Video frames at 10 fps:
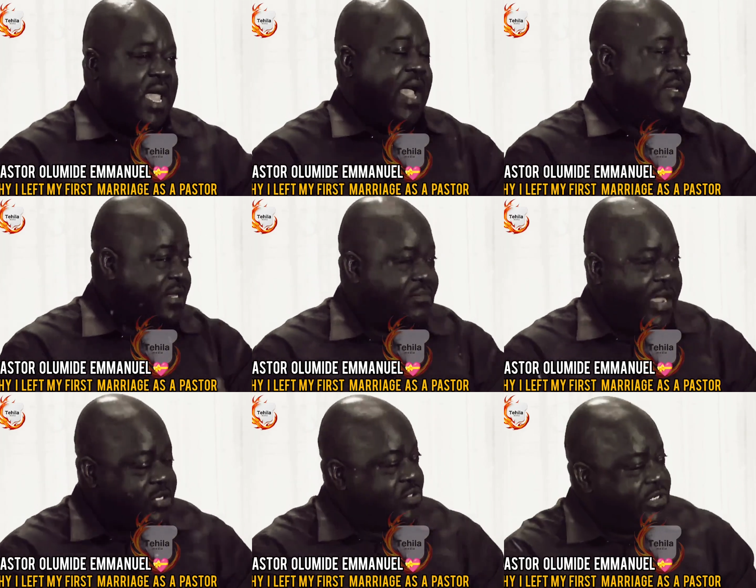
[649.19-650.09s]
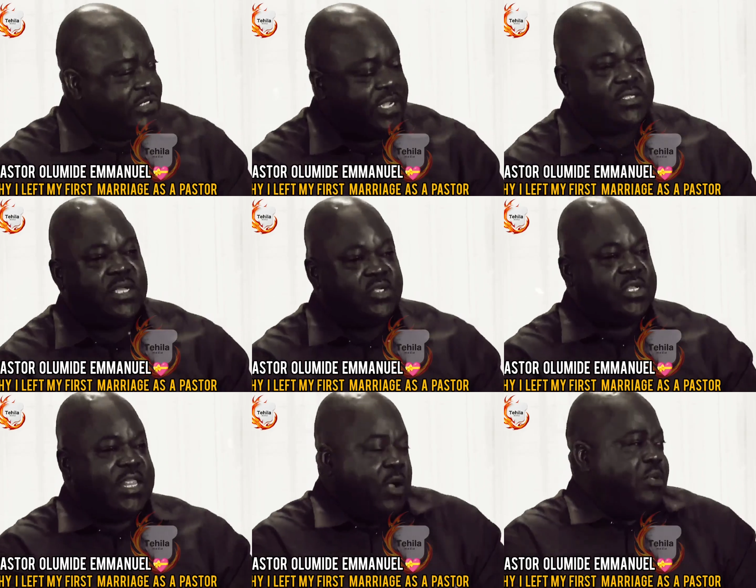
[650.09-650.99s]
I did my due diligence so
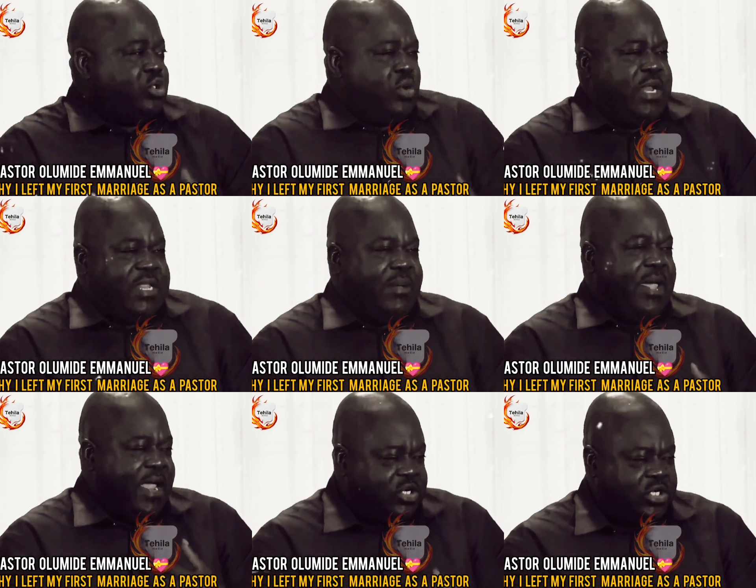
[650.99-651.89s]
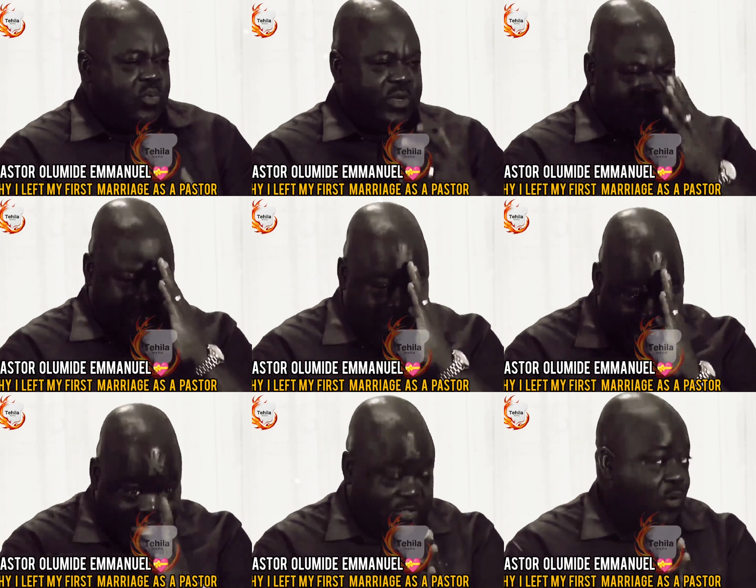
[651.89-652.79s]
that I'll be sure that I'm entering with my
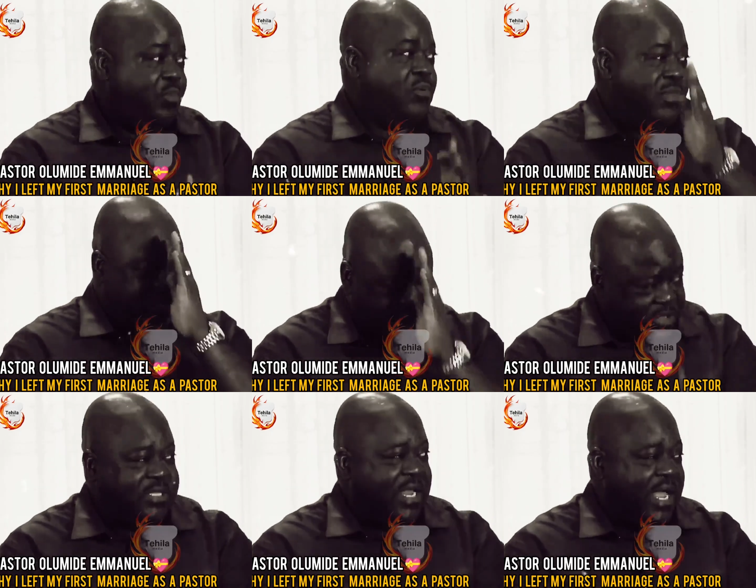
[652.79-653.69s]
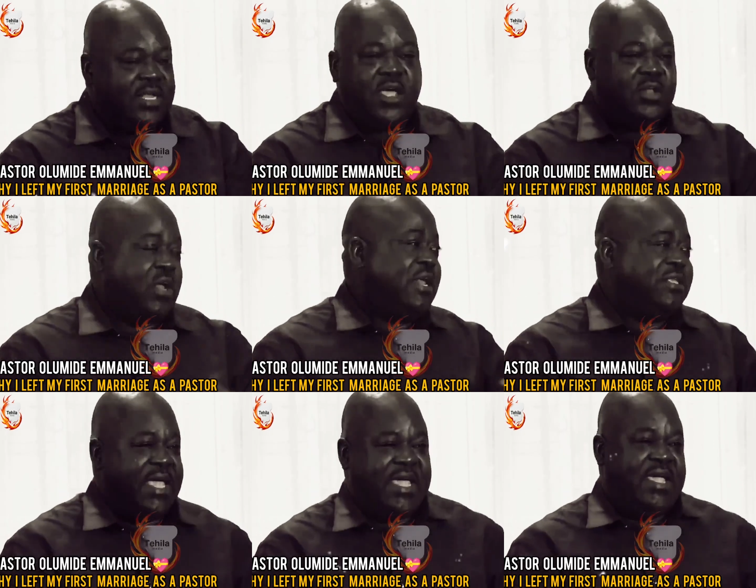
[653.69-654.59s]
eyes open, my spirit alert, not that
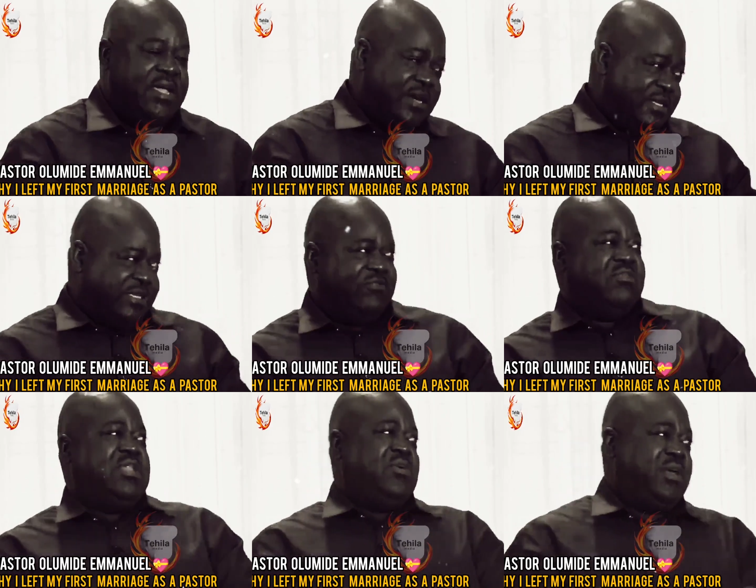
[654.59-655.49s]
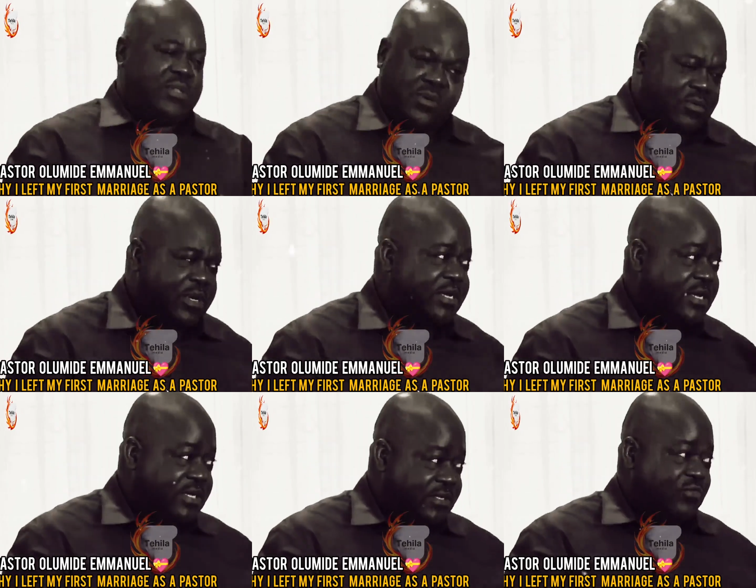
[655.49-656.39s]
they deceived me into it. No, they
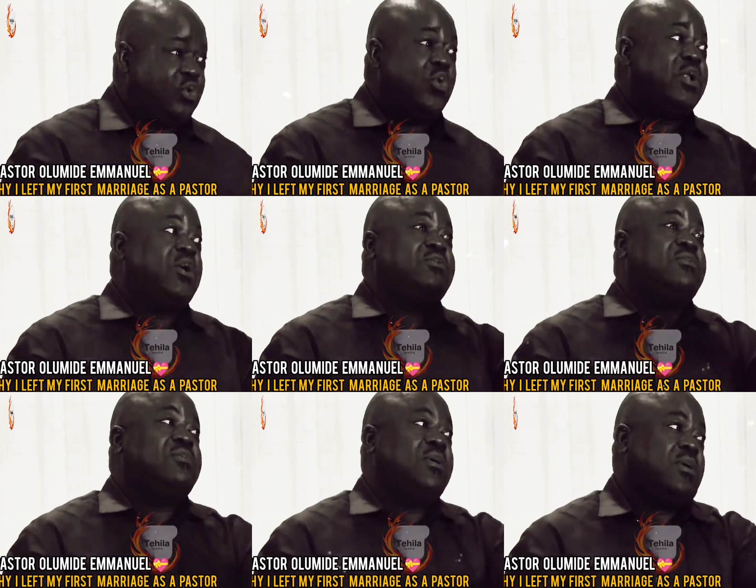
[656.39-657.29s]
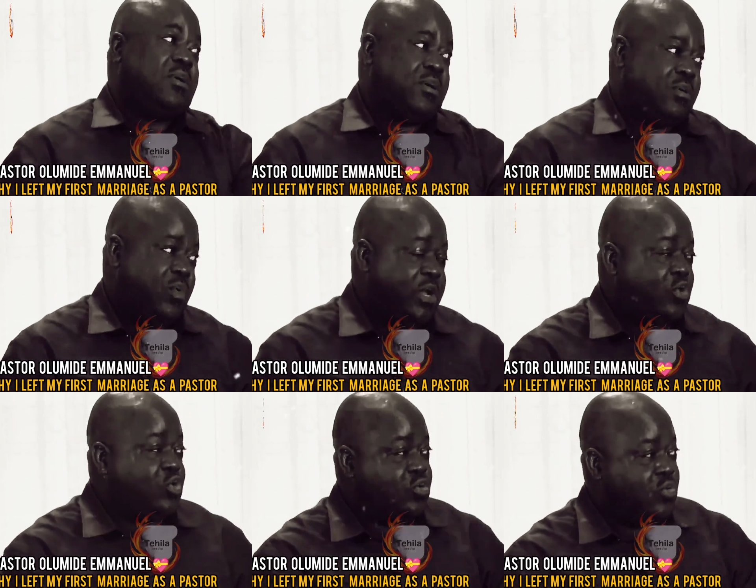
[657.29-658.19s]
didn't deceive you. You were not willing
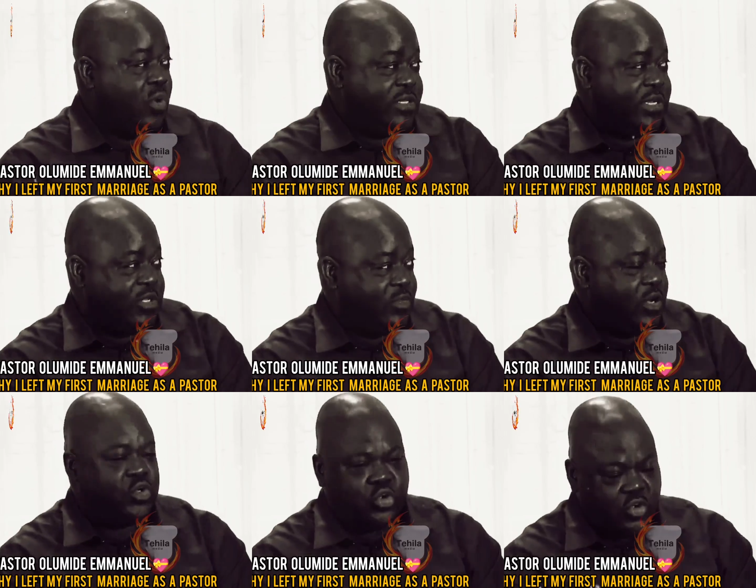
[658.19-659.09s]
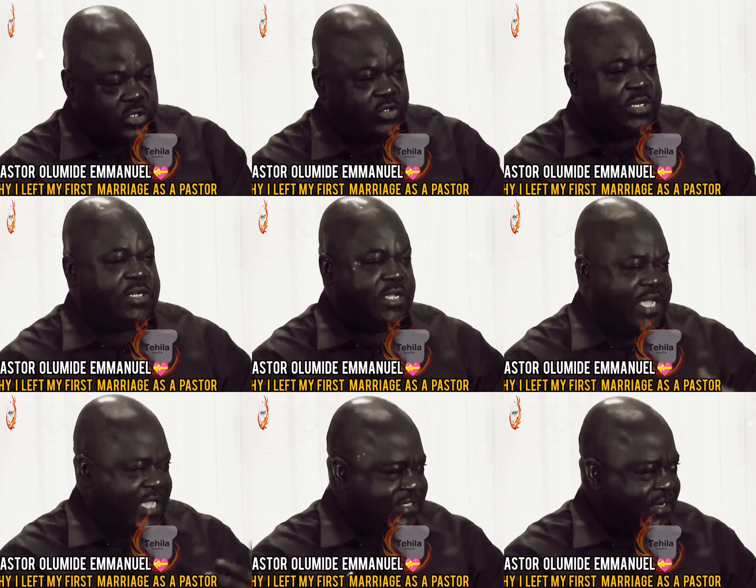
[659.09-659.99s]
to do what needed to be done. So do your due diligence,
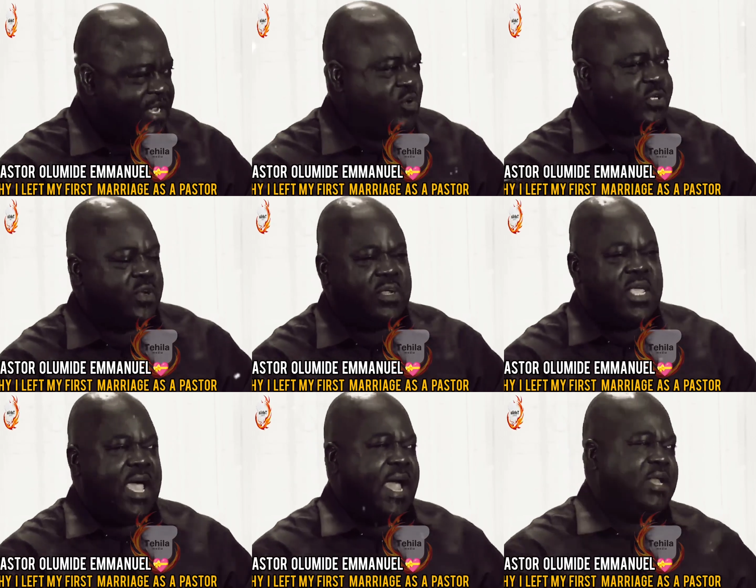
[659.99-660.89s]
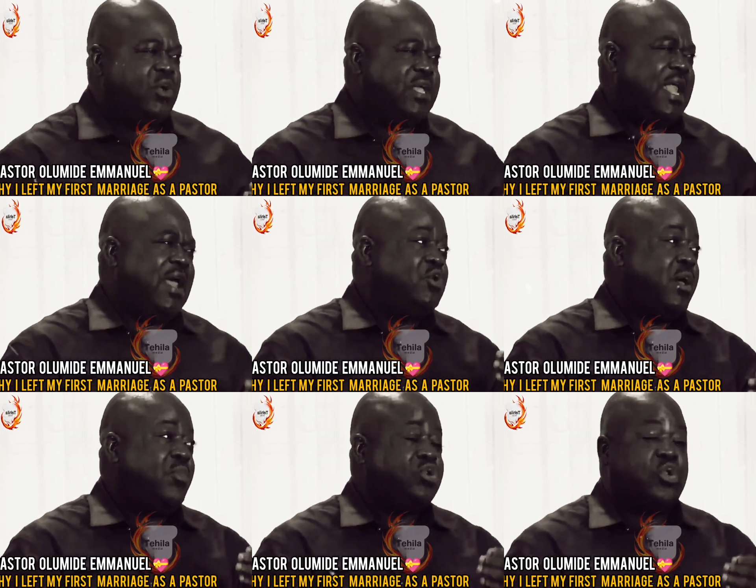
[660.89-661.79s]
ask the right question, and don't allow your
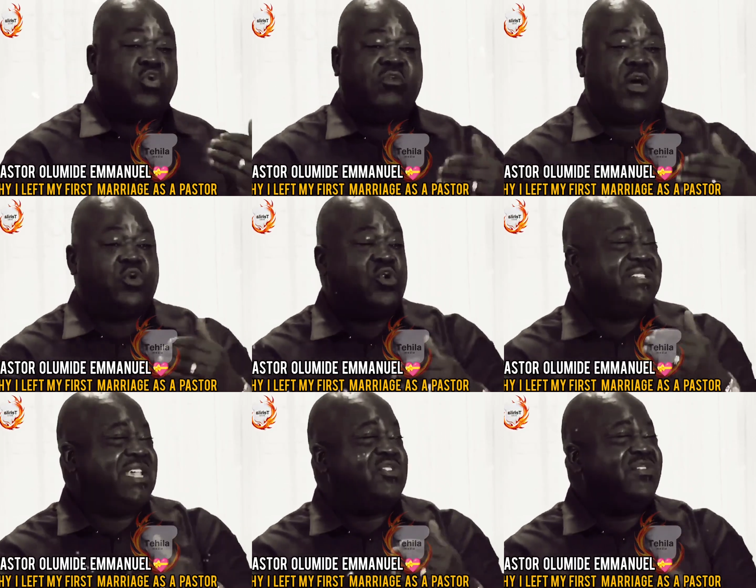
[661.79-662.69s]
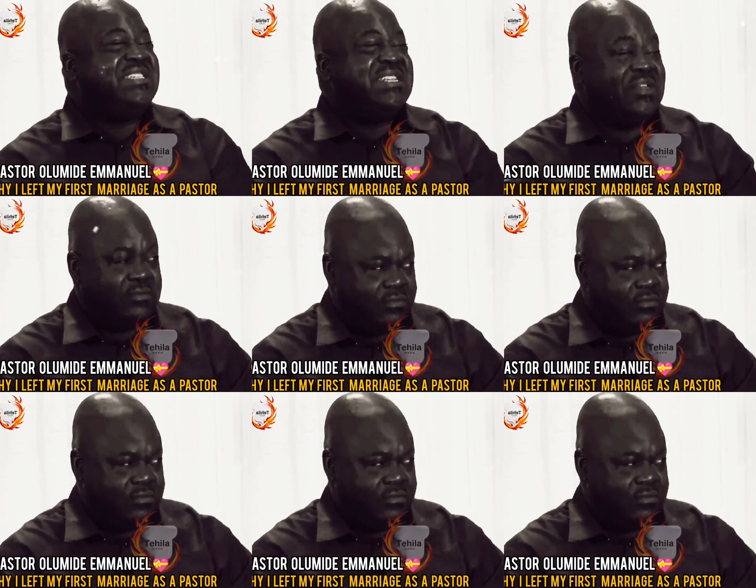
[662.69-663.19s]
emotion to overrule your sense of reasoning.